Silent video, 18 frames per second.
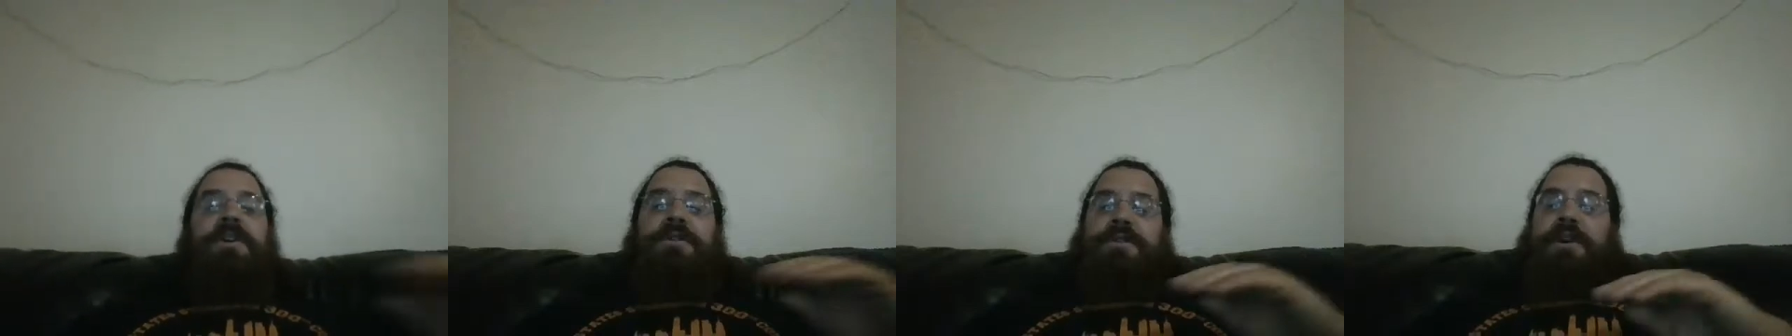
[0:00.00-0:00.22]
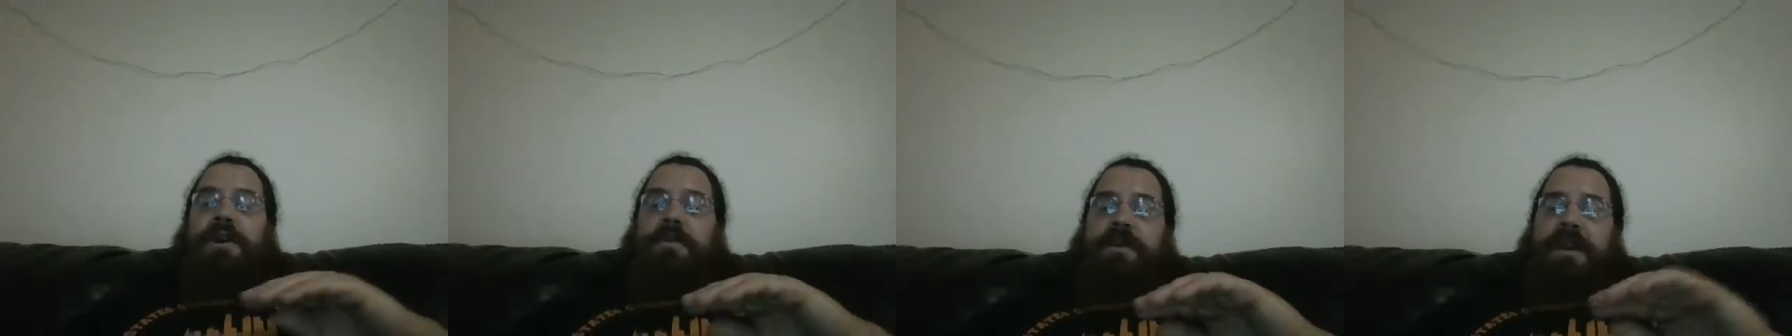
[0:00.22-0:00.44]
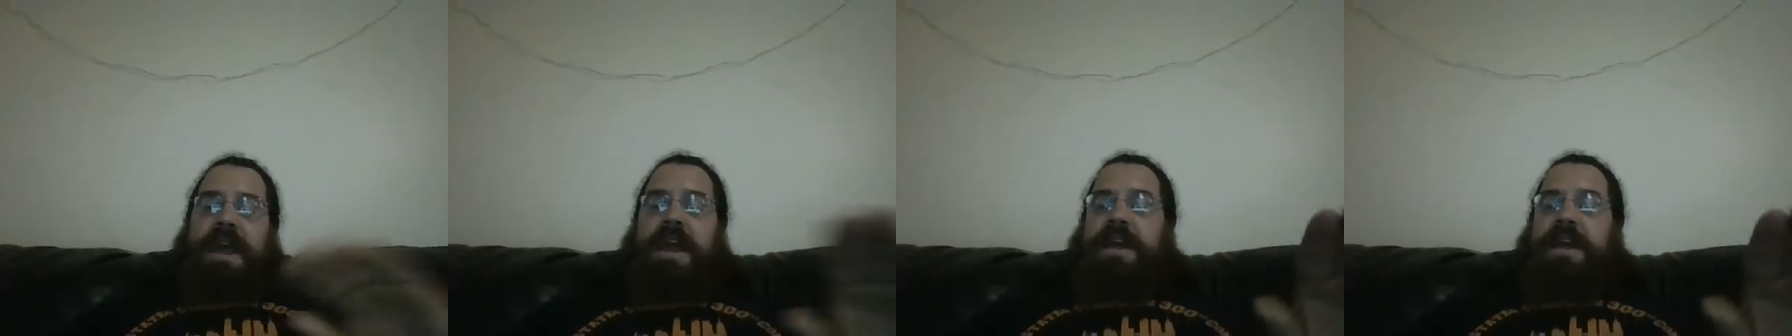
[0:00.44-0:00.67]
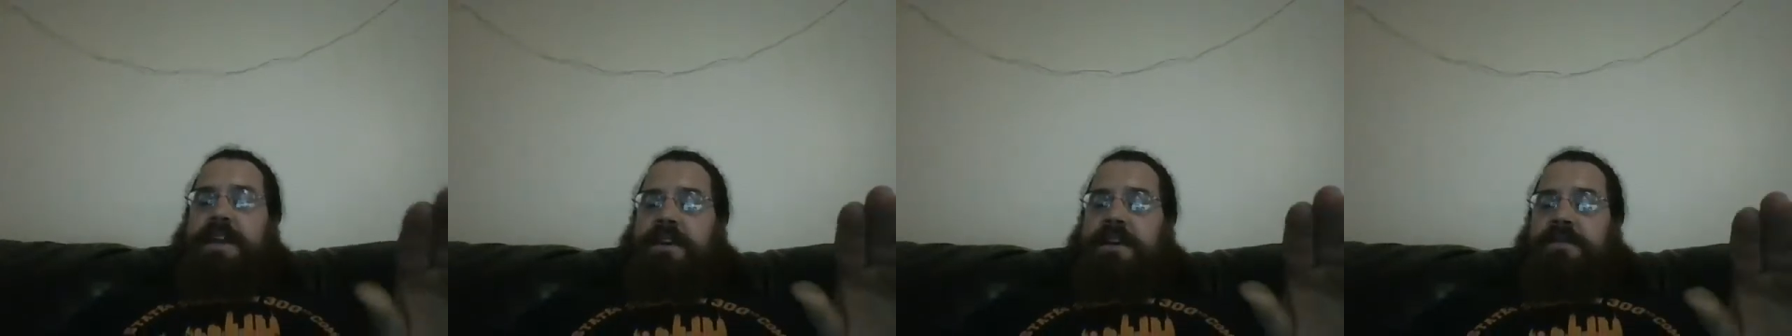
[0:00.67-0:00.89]
No
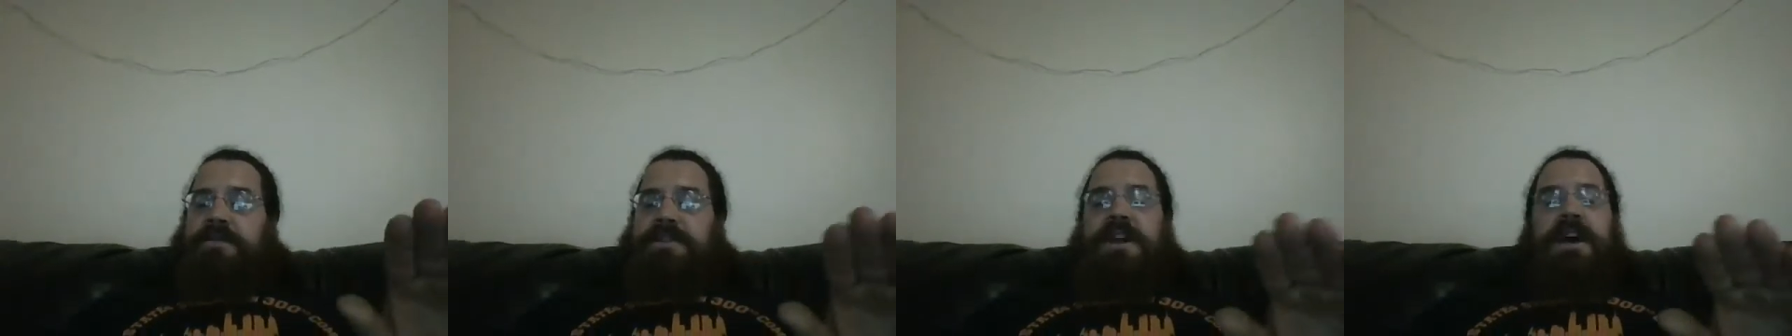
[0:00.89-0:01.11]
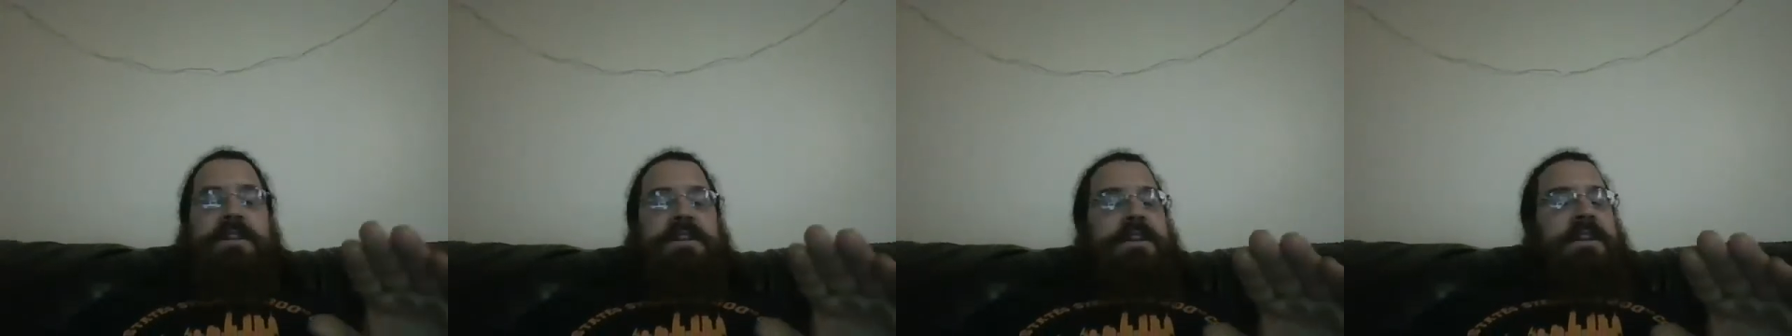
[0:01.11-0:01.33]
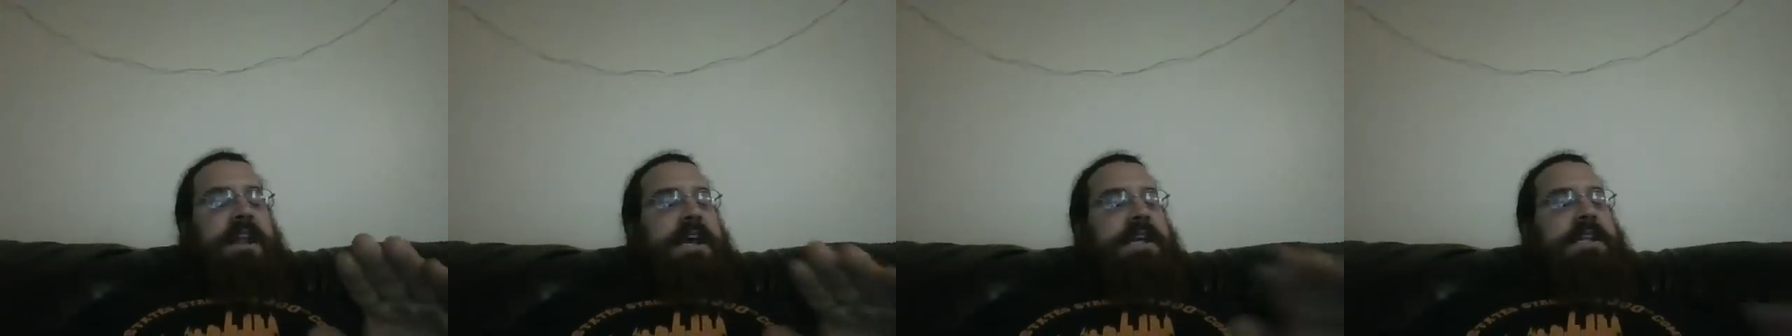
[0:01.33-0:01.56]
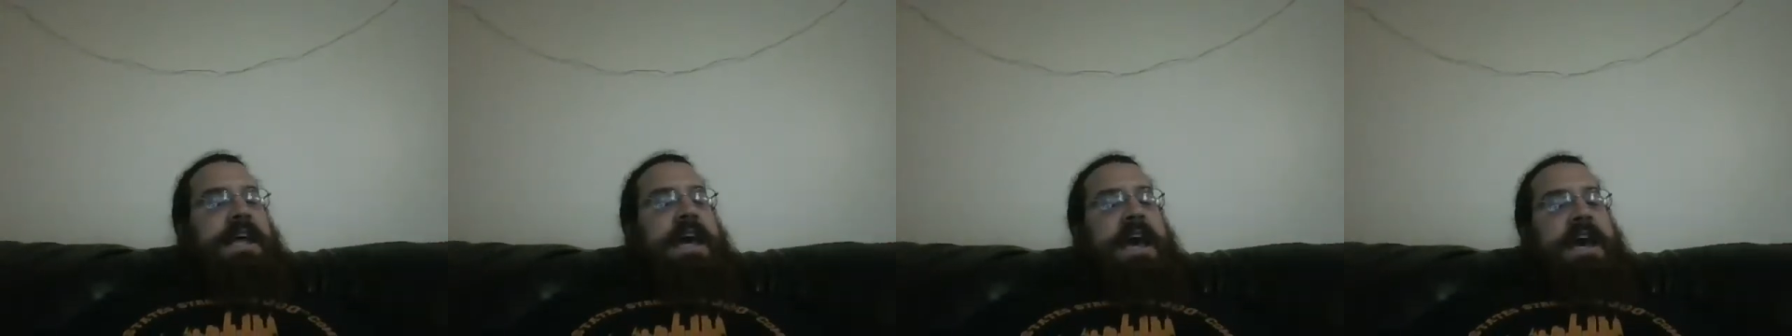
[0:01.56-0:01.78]
negatives, nothing
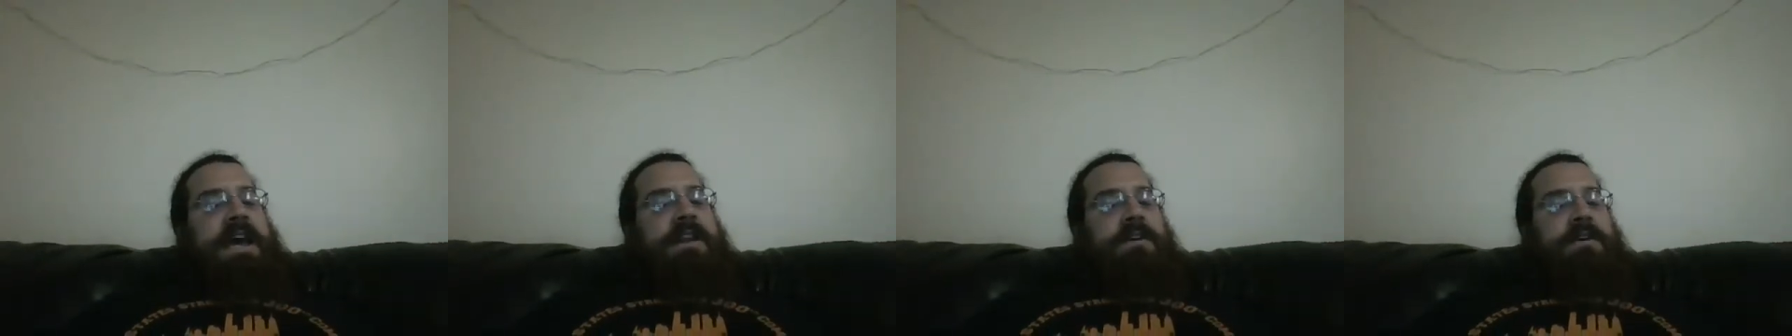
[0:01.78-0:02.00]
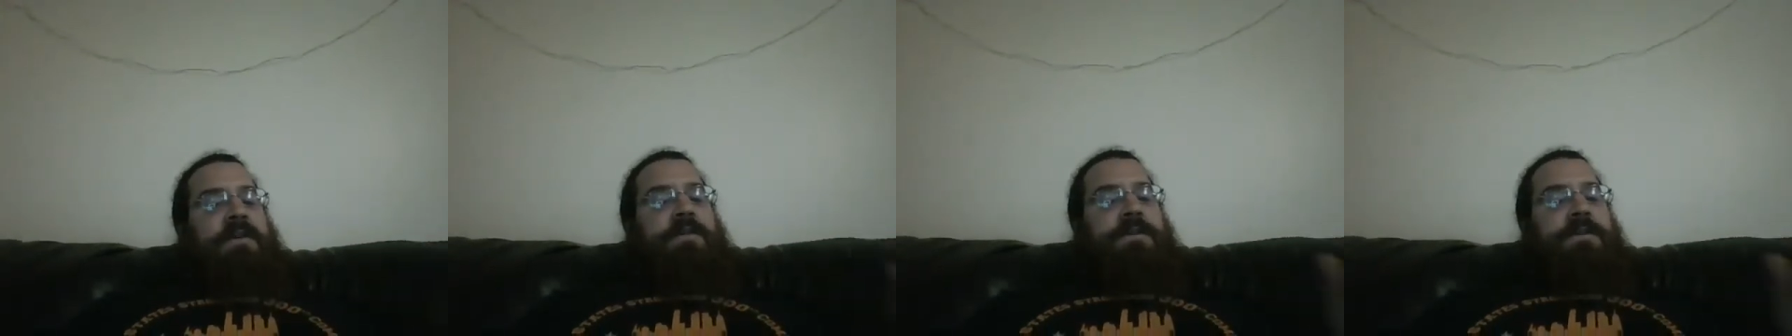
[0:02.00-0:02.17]
like that.